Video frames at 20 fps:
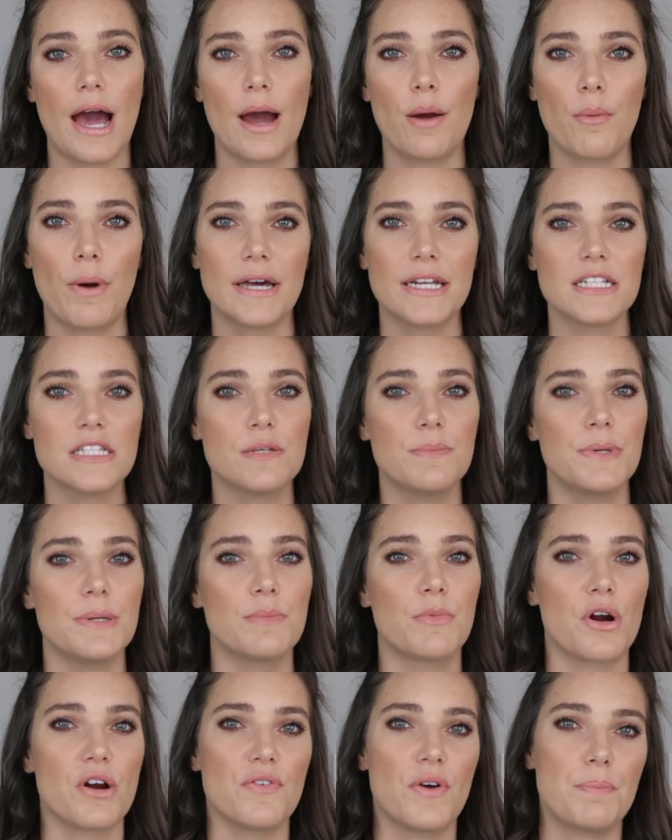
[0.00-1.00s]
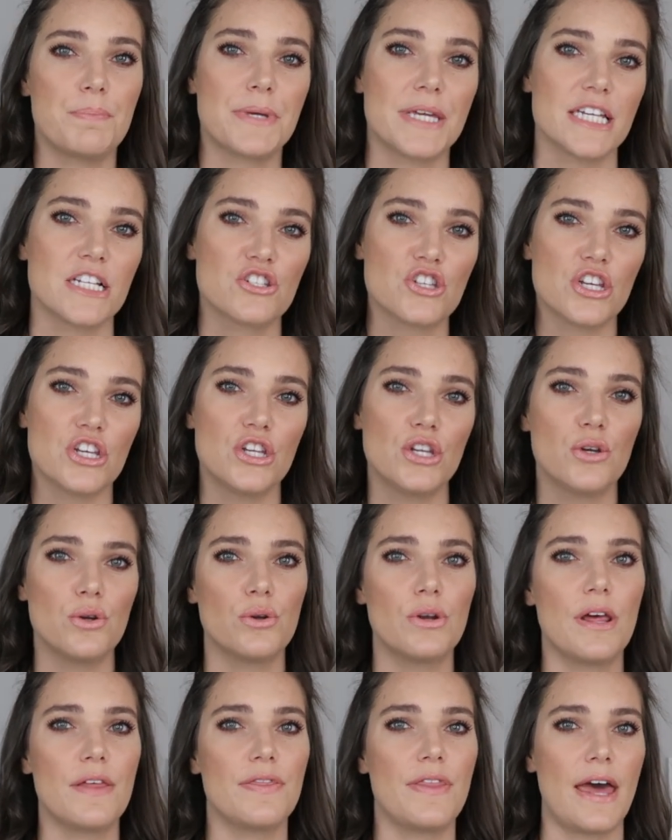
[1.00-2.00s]
I want it to be more of a peachy
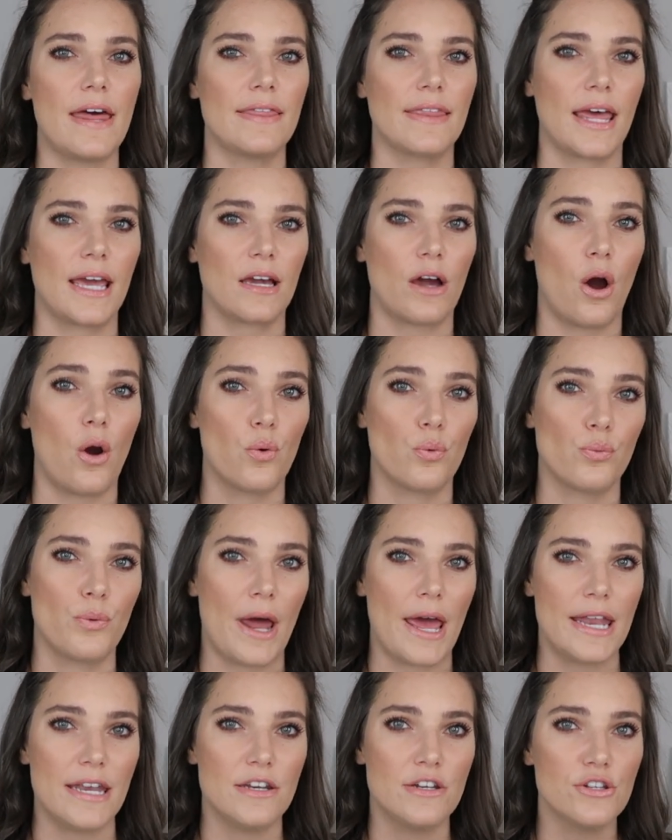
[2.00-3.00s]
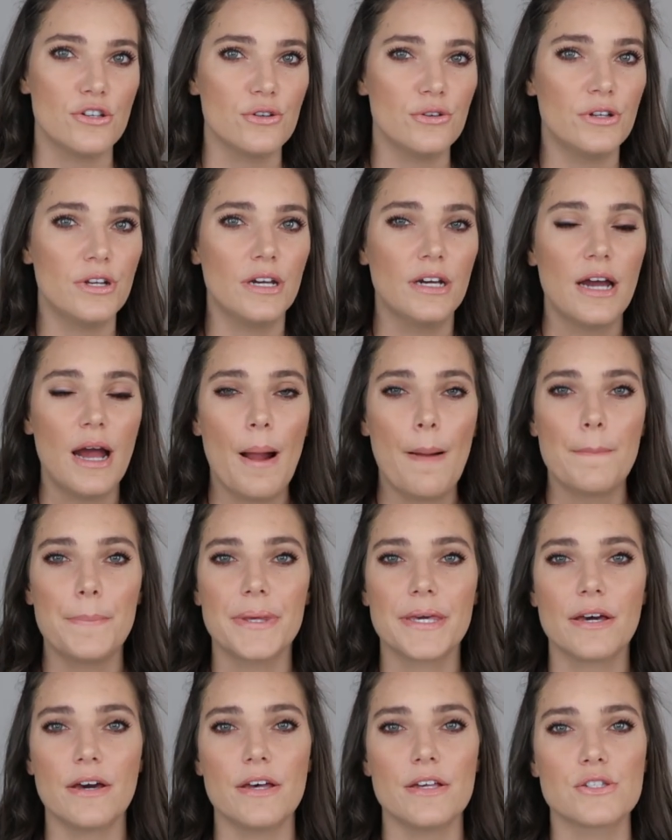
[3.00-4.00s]
nude than like a red nude
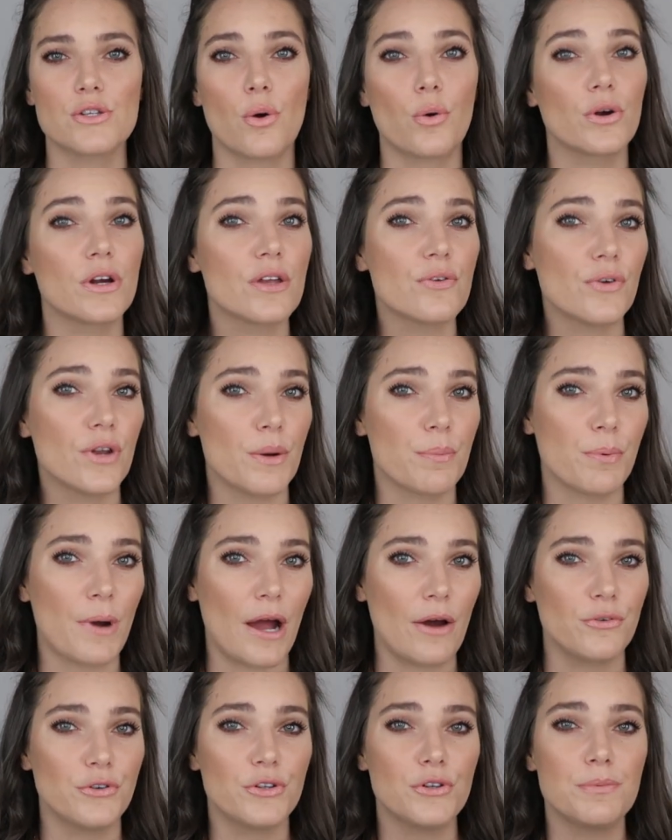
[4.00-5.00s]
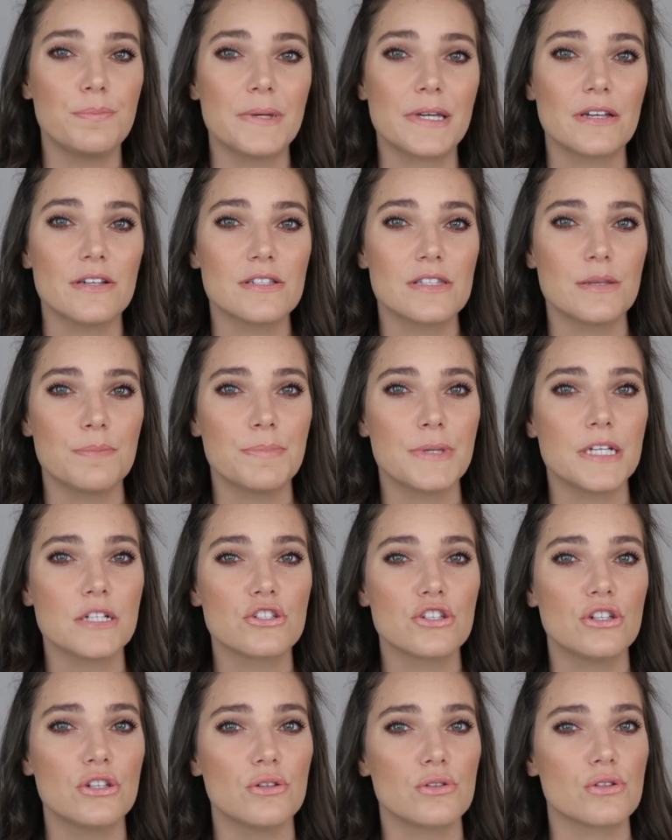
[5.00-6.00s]
because, or even a brown nude because the
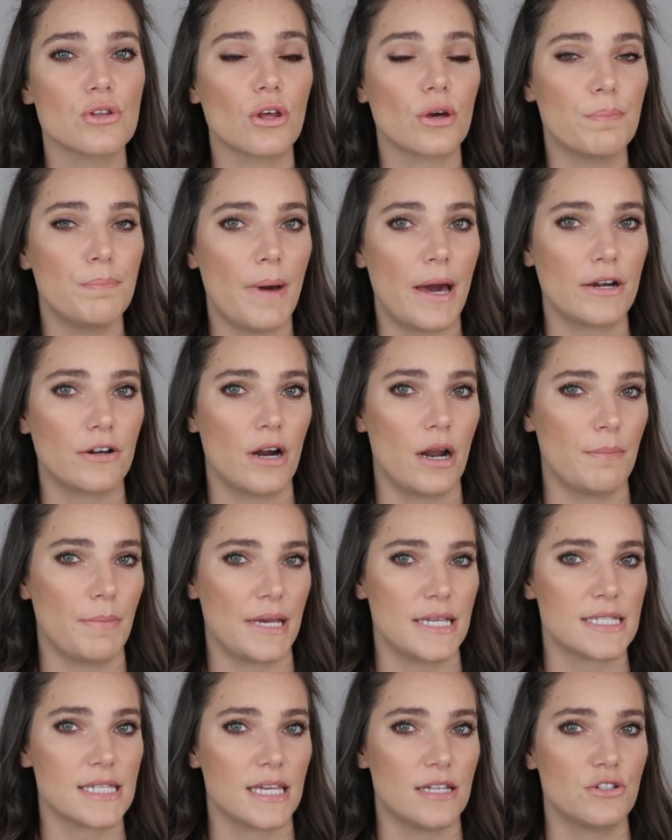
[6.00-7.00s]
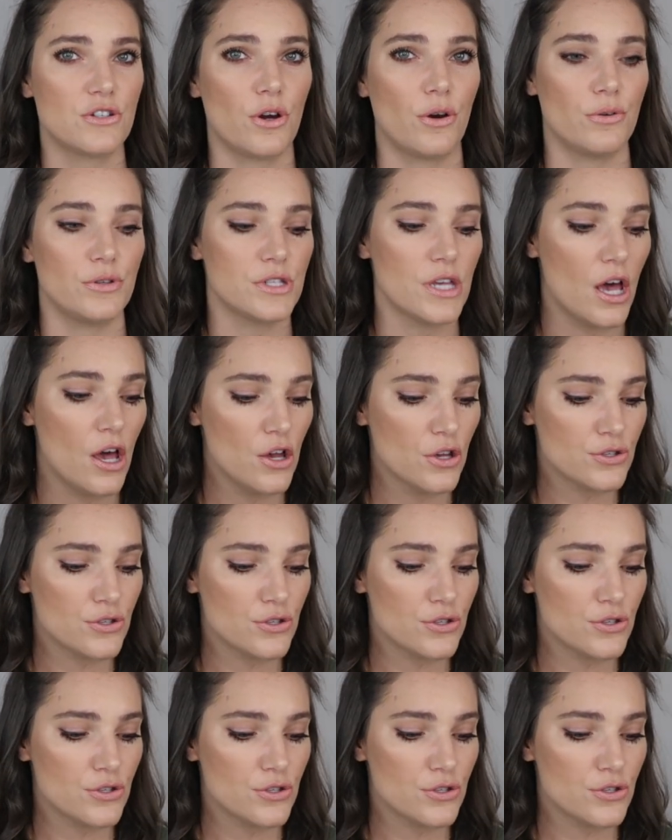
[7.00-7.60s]
peachy nudes look better on my skin tones.